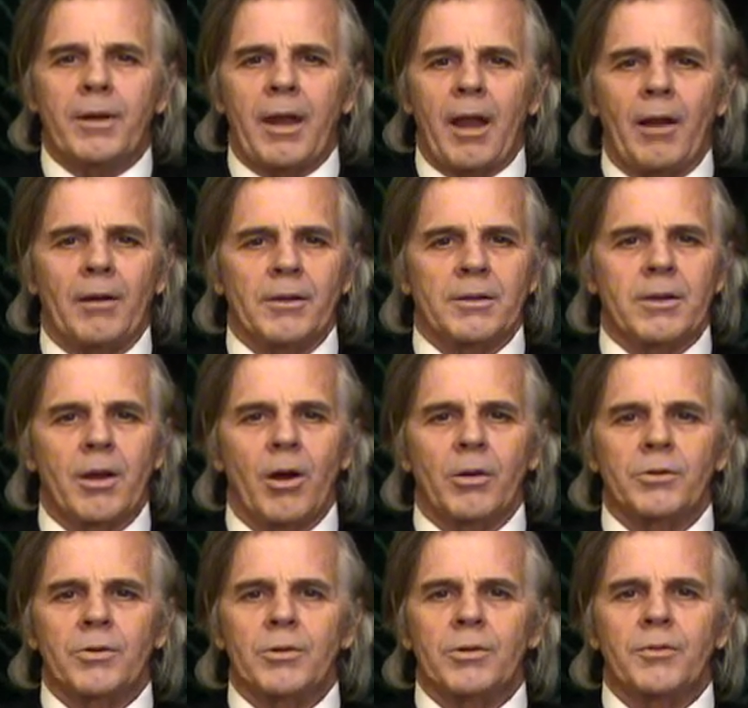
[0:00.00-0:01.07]
countless
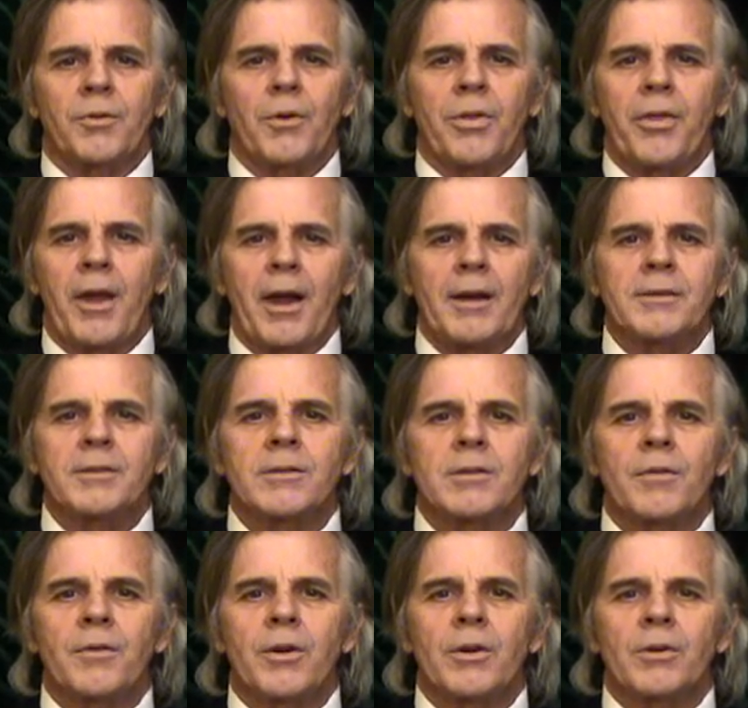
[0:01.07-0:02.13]
cultures for
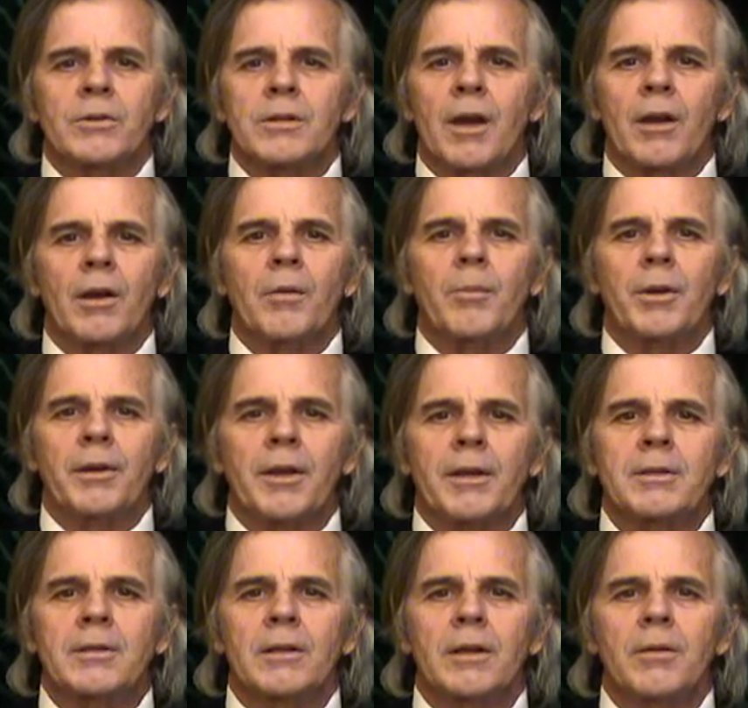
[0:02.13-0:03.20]
thousands of years, not only
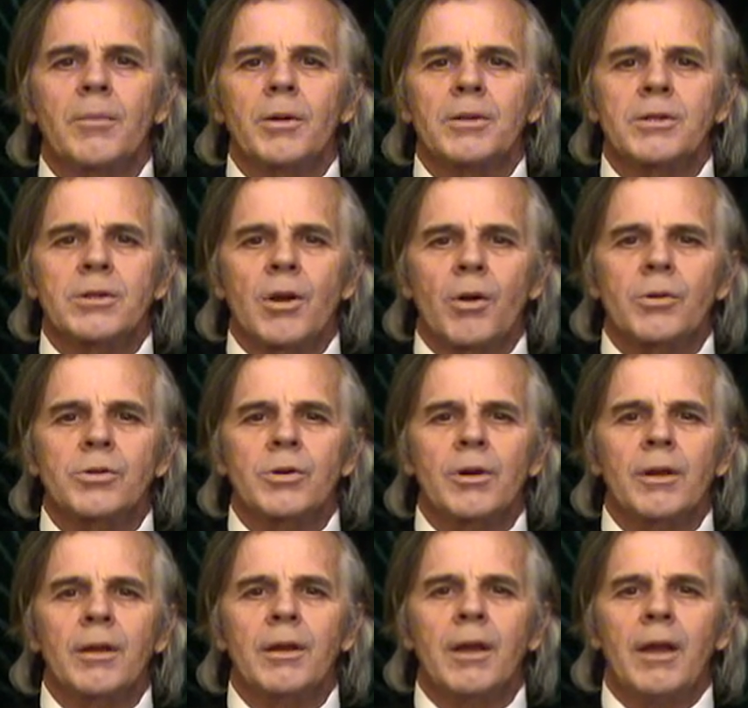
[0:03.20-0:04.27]
medicinally but
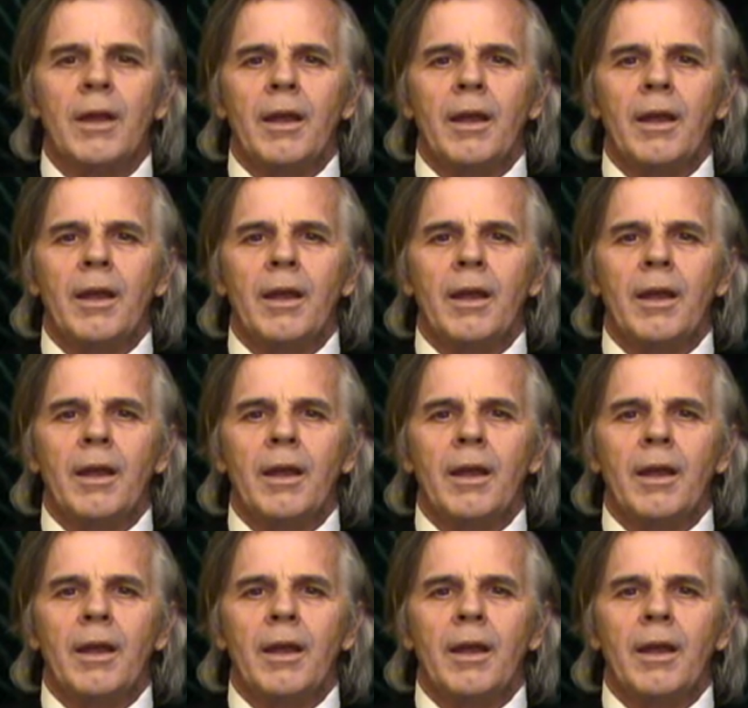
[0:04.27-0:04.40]
socially.